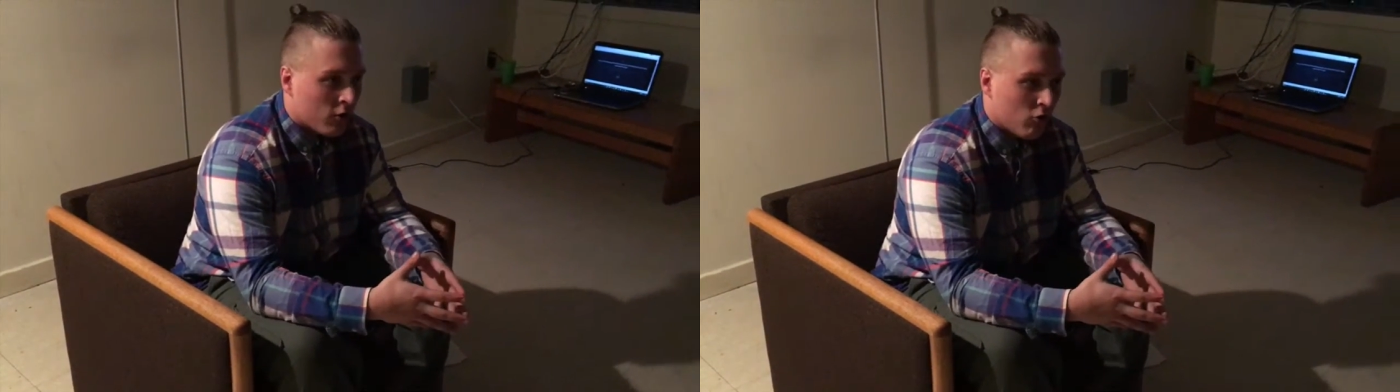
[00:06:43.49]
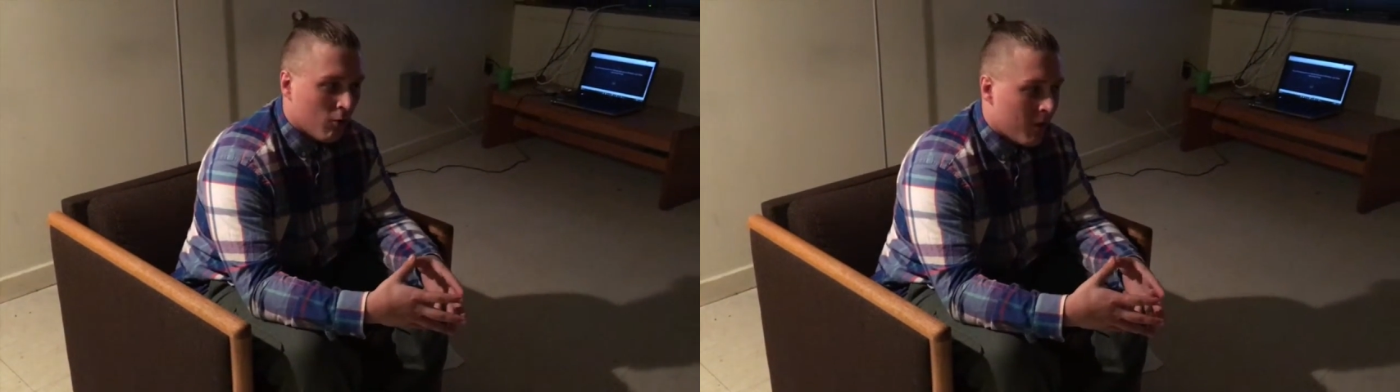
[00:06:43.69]

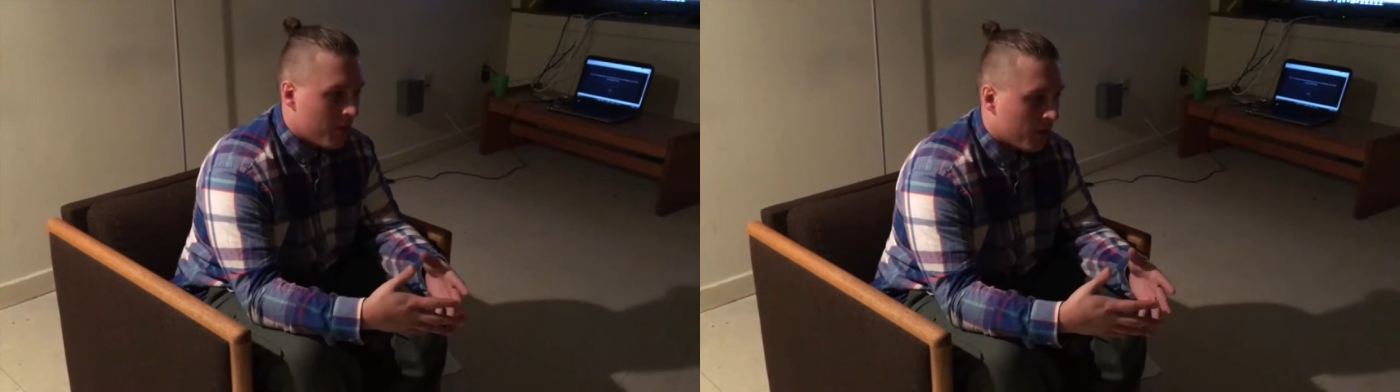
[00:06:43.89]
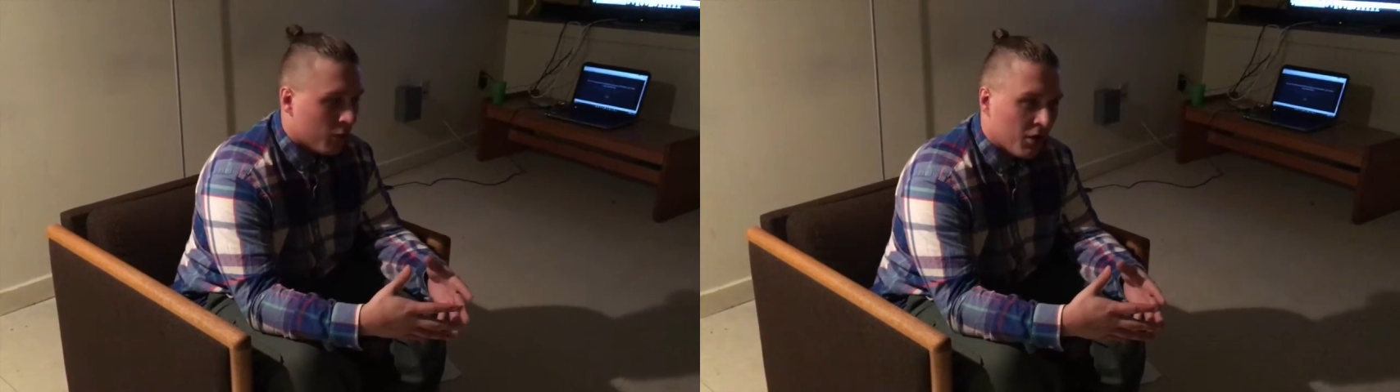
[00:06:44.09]
maybe
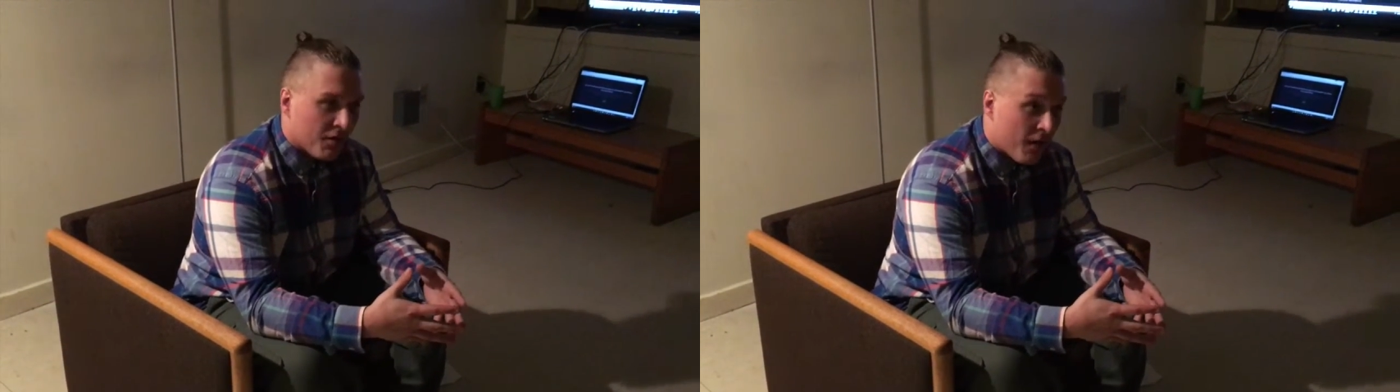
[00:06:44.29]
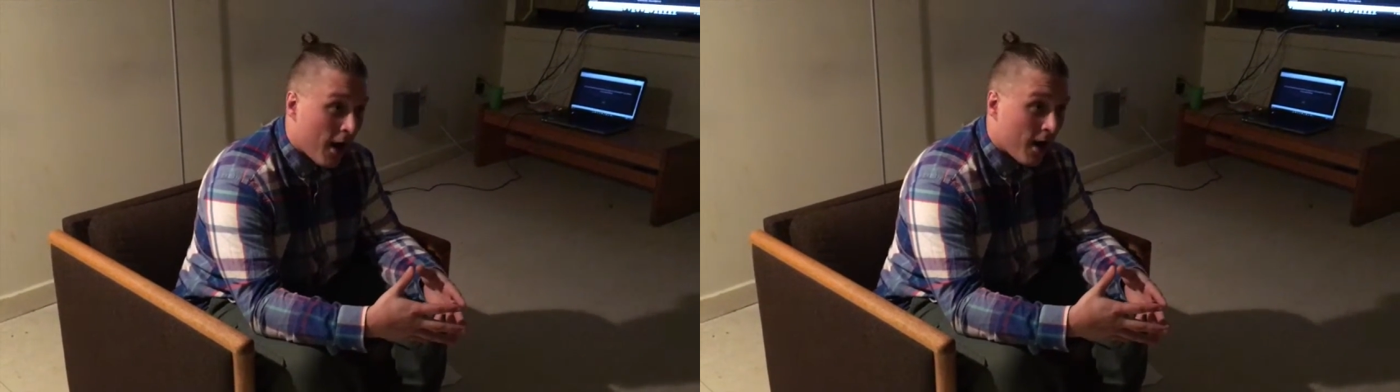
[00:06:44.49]
3 to
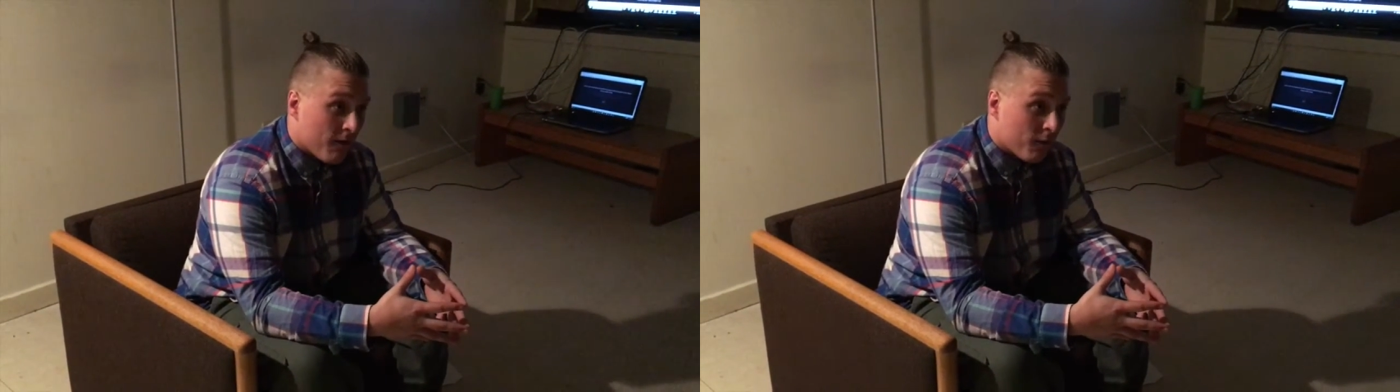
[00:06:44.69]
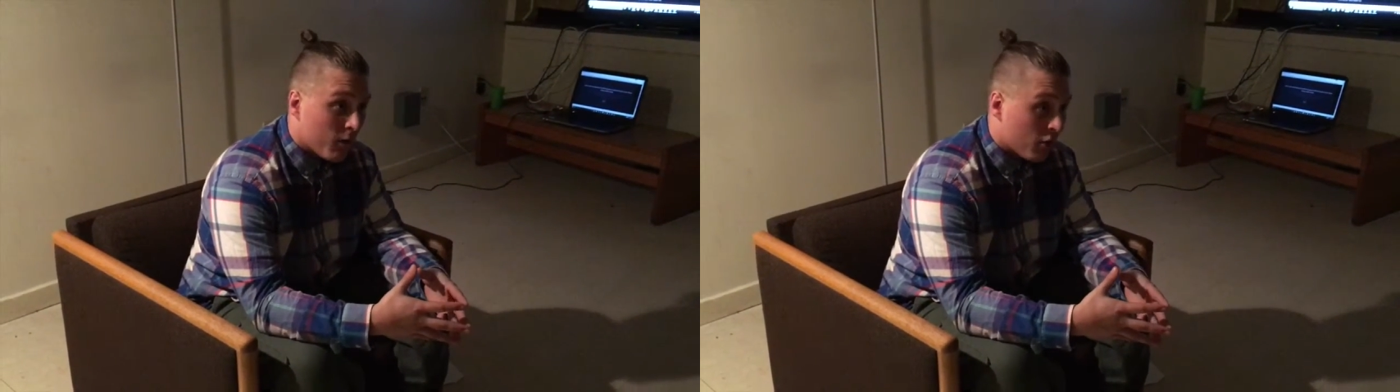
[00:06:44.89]

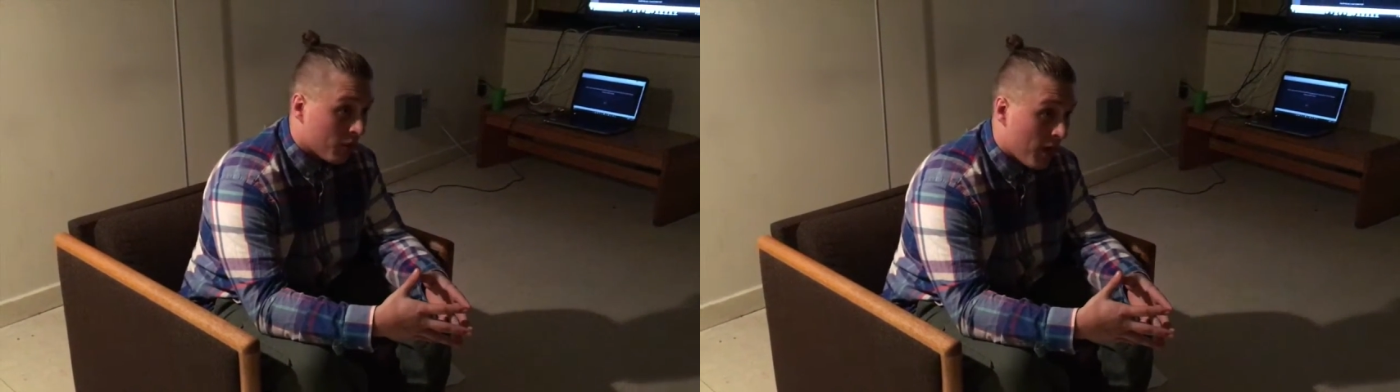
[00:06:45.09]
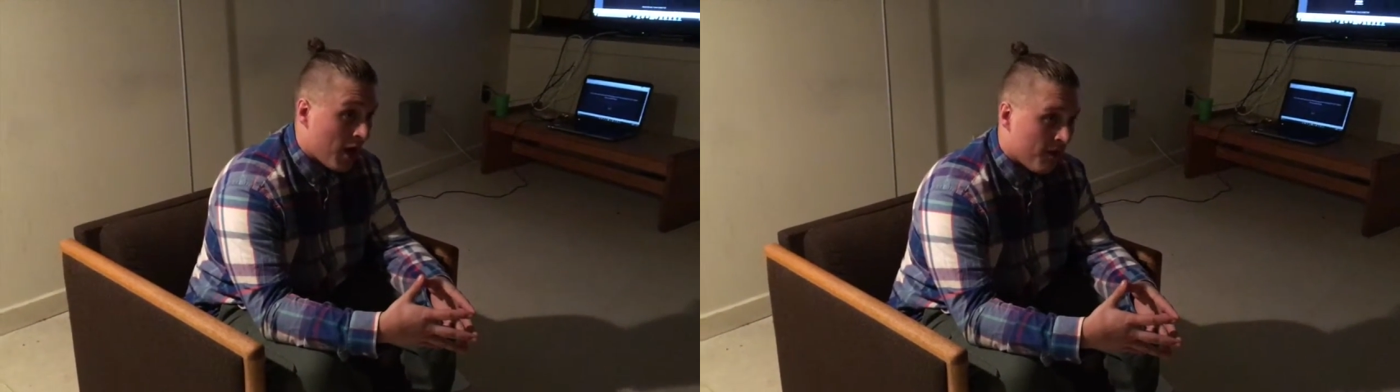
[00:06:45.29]
5 with good
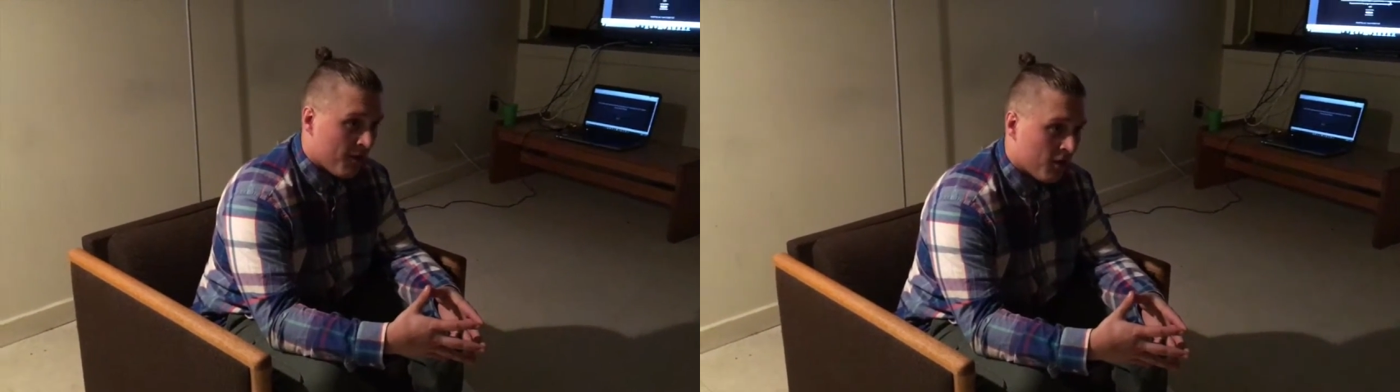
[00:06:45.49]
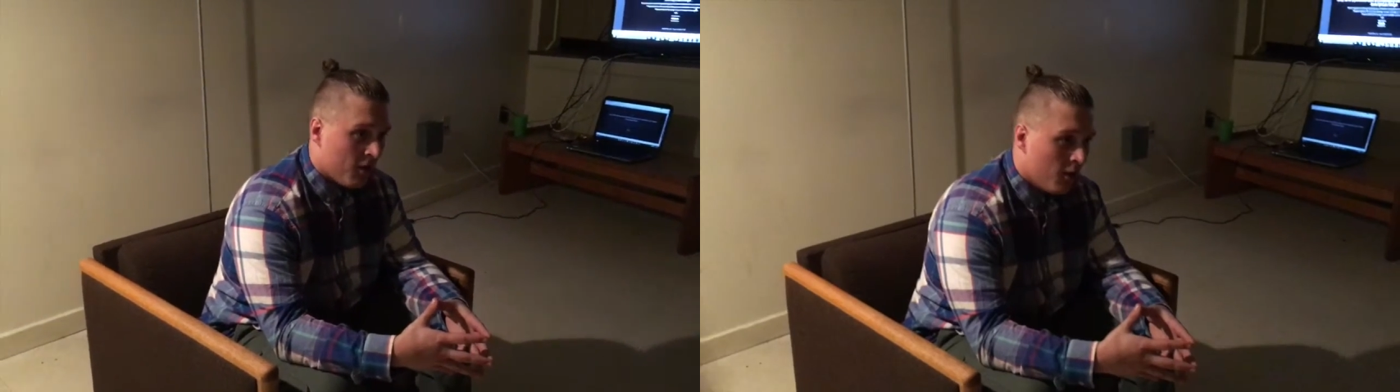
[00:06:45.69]

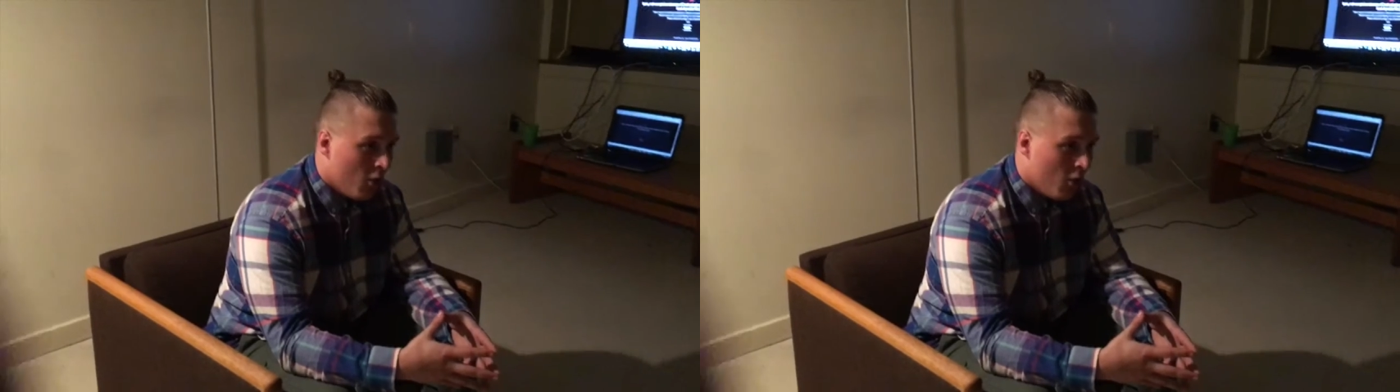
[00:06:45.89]
behavior.